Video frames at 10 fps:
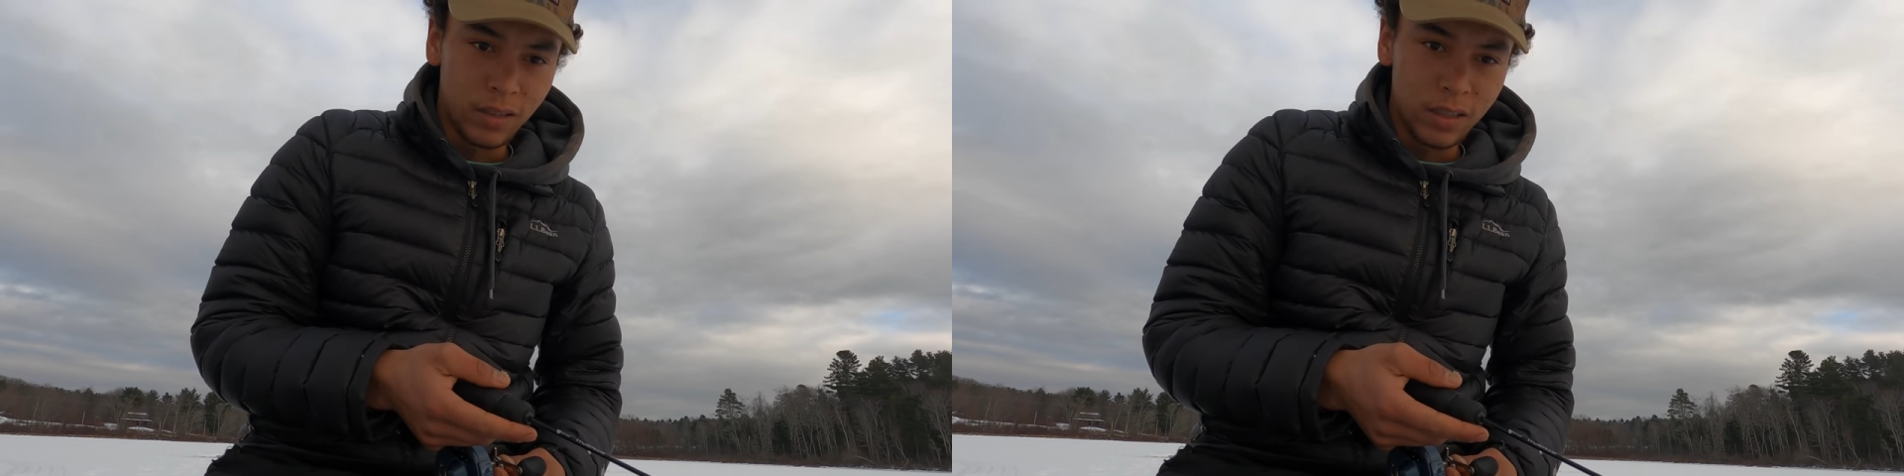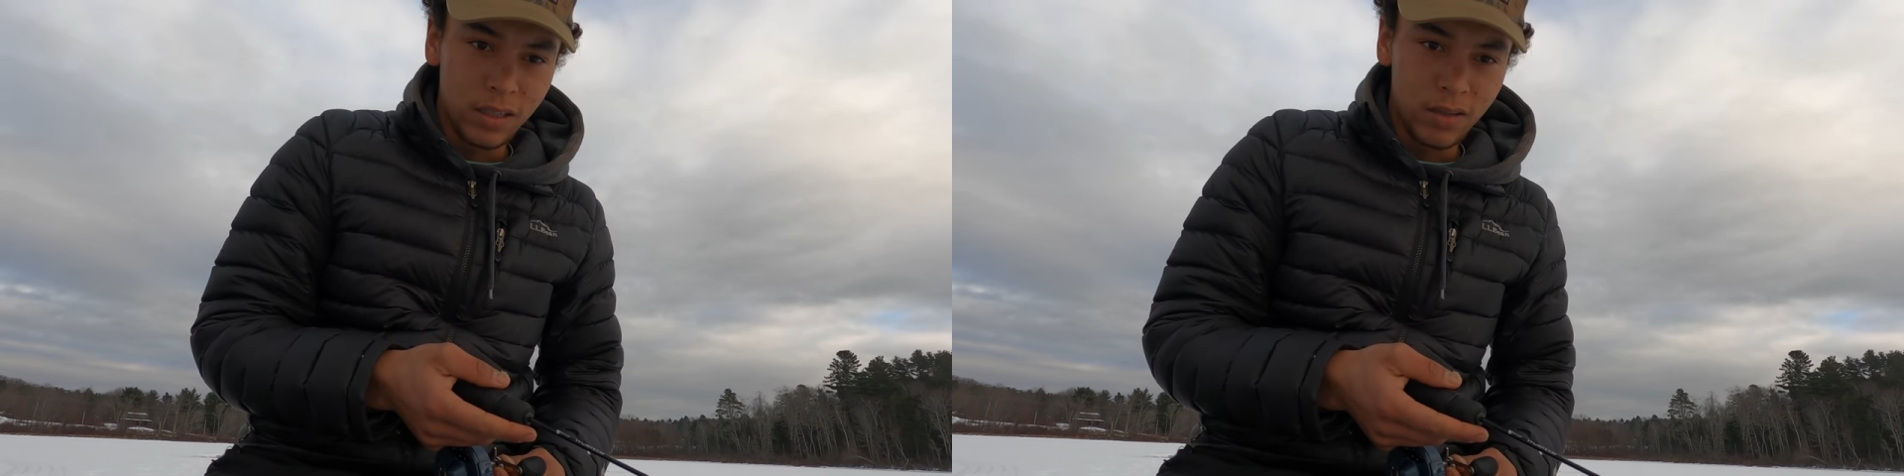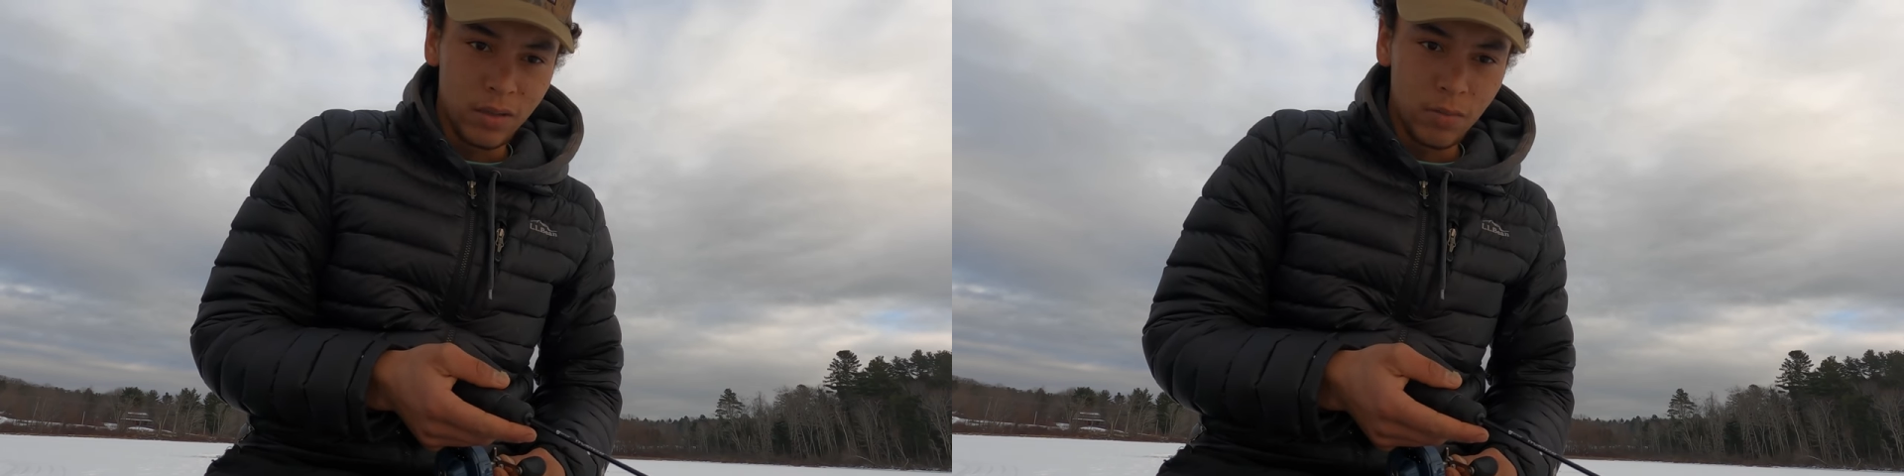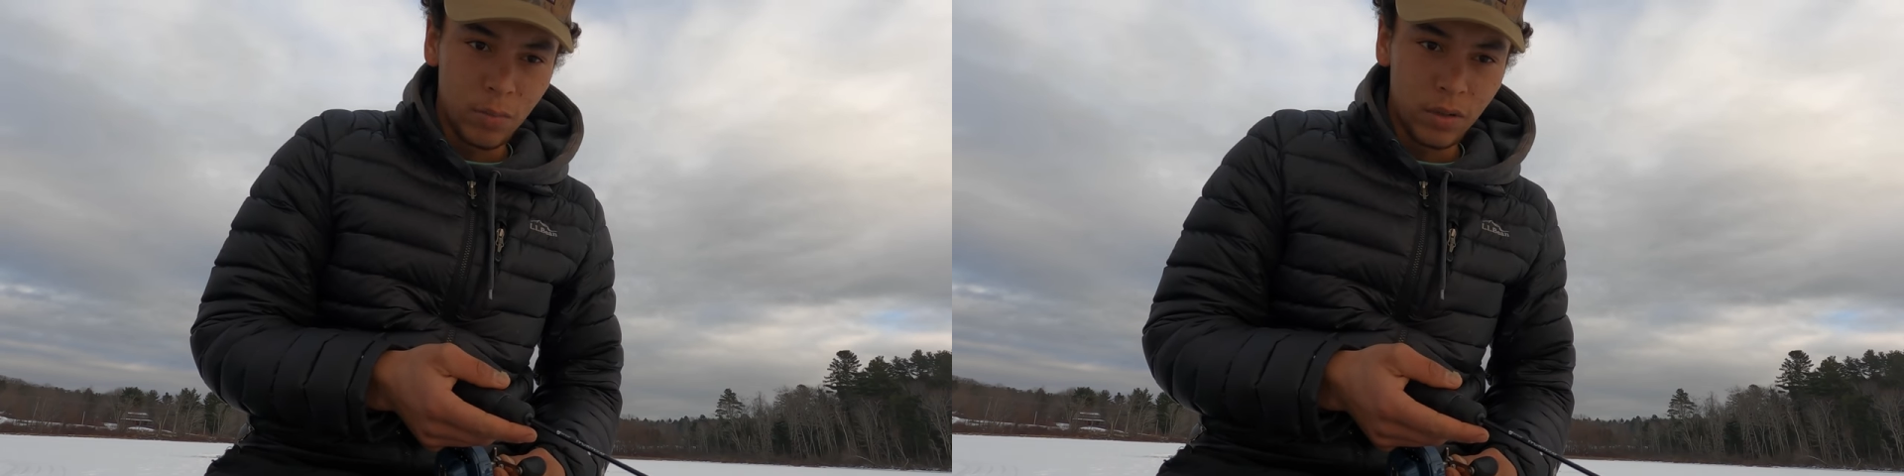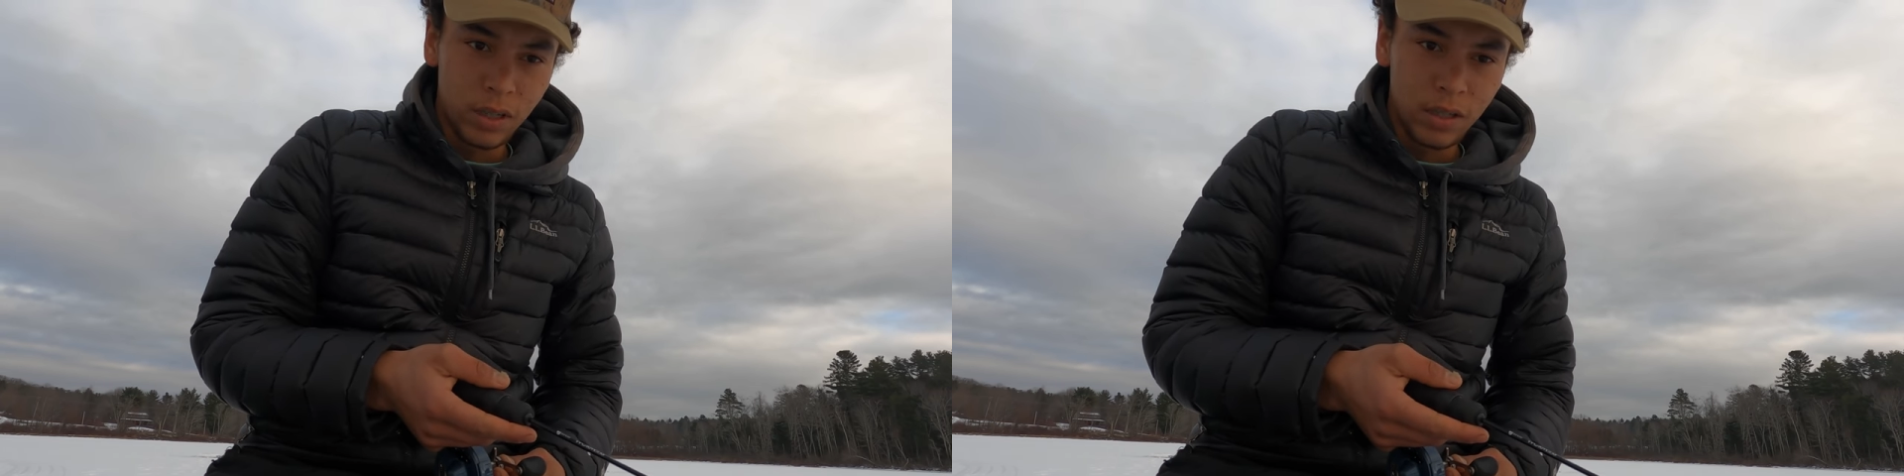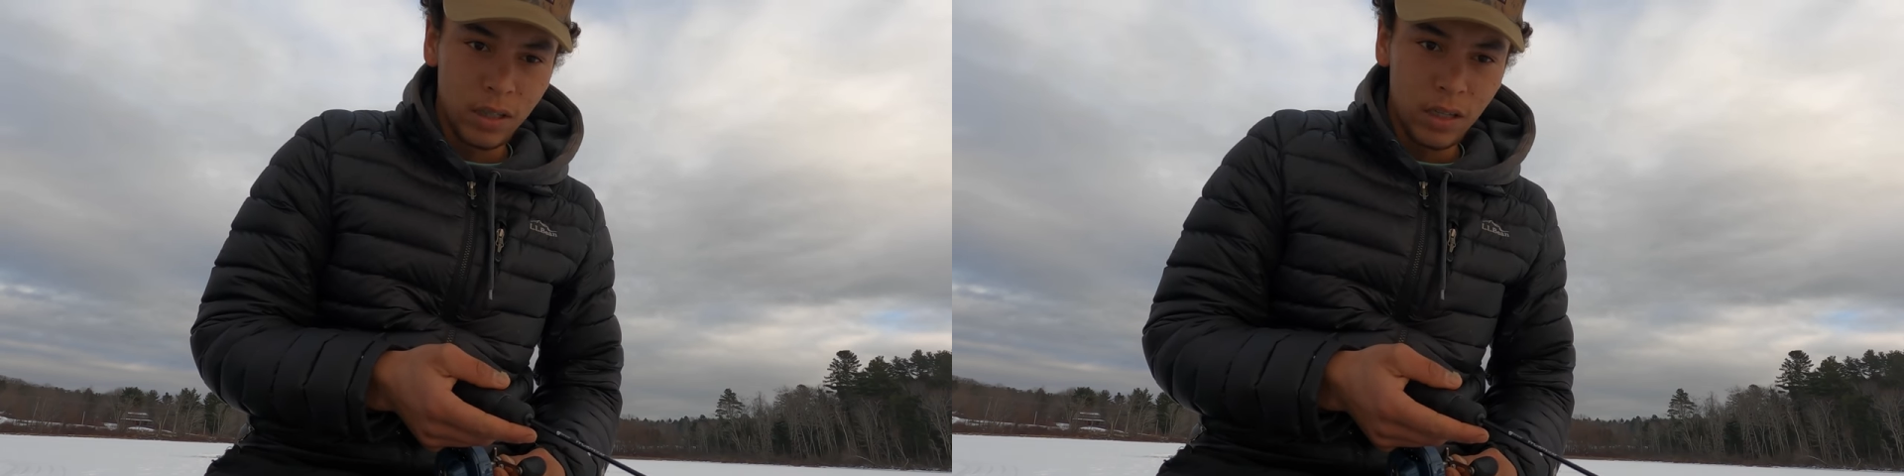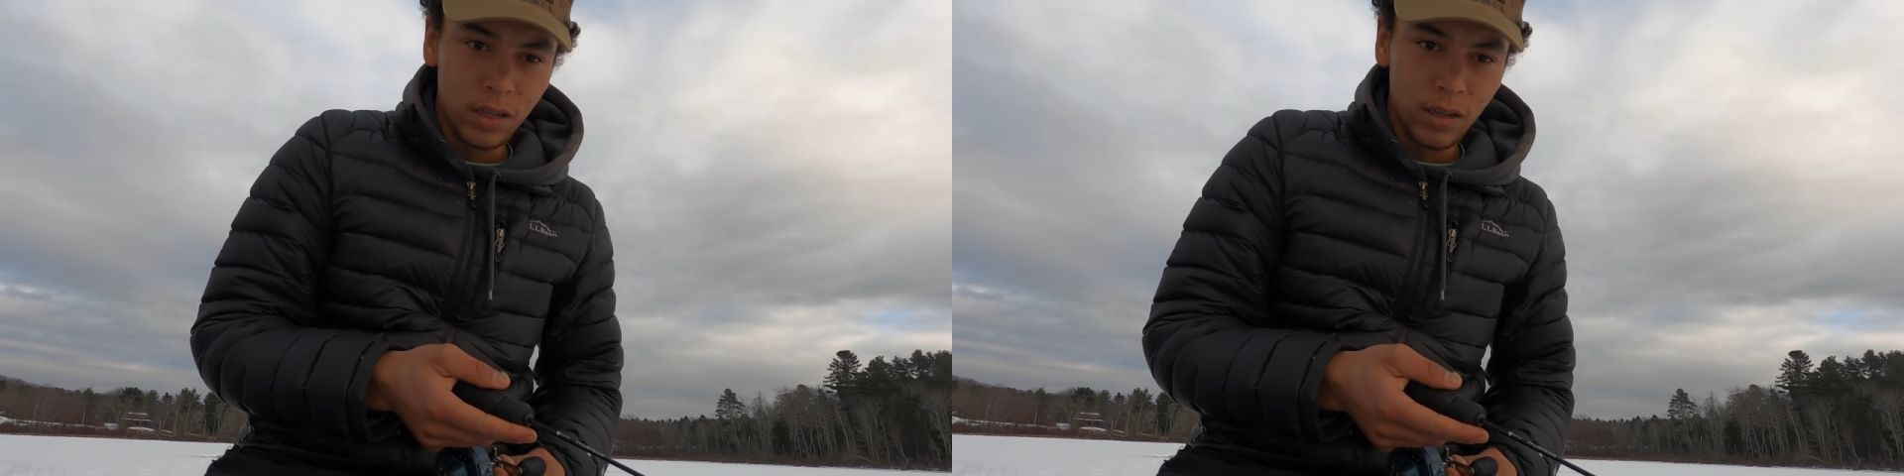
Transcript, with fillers: release is pretty